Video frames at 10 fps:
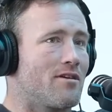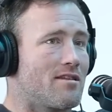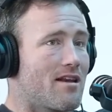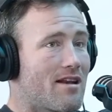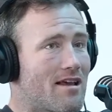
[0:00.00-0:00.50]

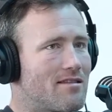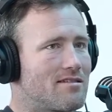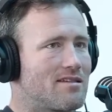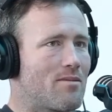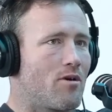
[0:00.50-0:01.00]
everyone that
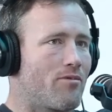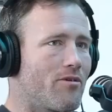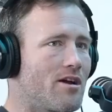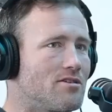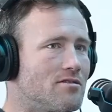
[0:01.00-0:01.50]
had the same
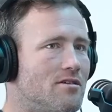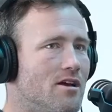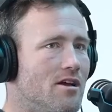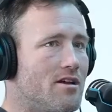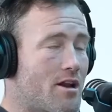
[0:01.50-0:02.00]
operation,